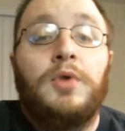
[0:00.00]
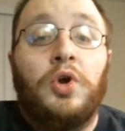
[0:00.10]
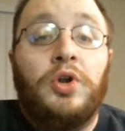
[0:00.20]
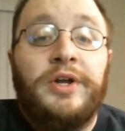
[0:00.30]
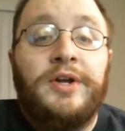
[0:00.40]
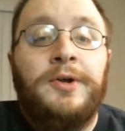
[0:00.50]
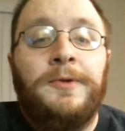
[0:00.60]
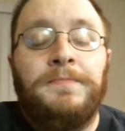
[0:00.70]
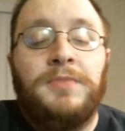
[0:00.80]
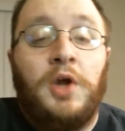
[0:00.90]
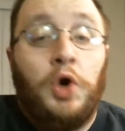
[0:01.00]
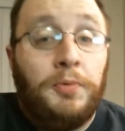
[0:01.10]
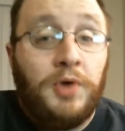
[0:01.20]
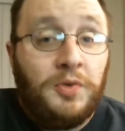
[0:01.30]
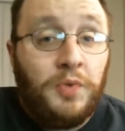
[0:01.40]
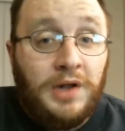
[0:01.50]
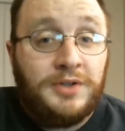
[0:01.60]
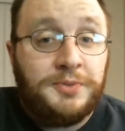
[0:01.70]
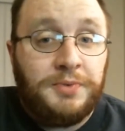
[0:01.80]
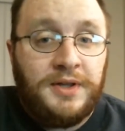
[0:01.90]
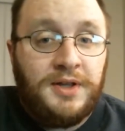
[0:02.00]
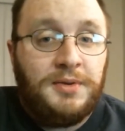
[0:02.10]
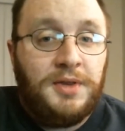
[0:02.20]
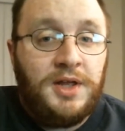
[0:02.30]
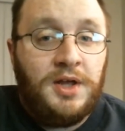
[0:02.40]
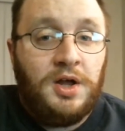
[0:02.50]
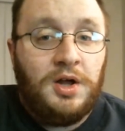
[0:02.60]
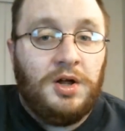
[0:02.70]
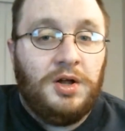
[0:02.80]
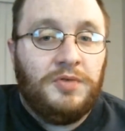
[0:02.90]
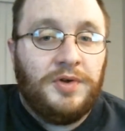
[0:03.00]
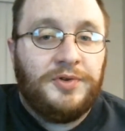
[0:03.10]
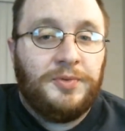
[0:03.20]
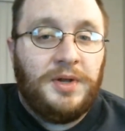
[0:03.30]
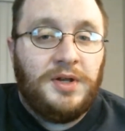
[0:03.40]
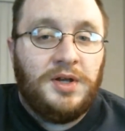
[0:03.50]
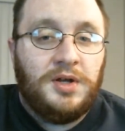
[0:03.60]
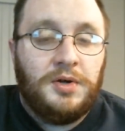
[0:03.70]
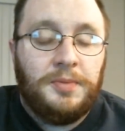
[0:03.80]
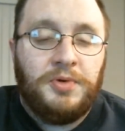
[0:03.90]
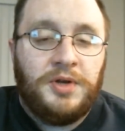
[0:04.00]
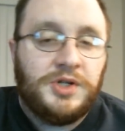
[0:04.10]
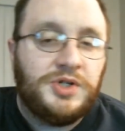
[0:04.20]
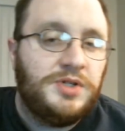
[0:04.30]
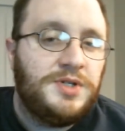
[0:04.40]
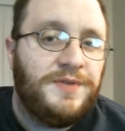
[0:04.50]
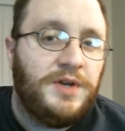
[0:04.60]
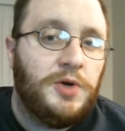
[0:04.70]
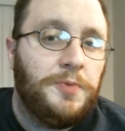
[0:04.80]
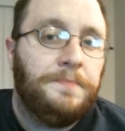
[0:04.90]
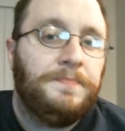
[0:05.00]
Earlier, I hope you guys watched, but I did the WrestleMania predictions video.